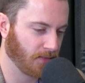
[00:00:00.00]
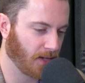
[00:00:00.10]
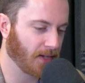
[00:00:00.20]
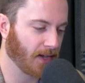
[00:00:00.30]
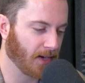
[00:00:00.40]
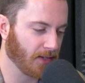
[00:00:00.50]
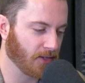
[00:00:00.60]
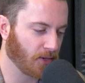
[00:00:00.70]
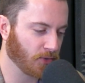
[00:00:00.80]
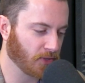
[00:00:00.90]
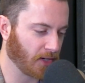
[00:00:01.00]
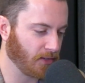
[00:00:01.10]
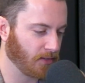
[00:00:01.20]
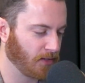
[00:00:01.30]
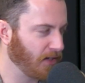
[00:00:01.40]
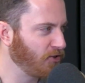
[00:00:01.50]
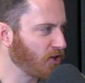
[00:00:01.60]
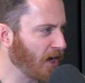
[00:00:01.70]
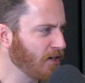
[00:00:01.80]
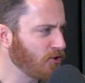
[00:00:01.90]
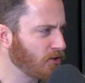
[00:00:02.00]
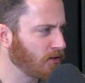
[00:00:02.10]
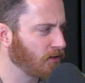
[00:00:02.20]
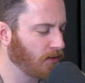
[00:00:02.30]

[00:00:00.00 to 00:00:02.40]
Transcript: I got in there, I was like, "It changed?"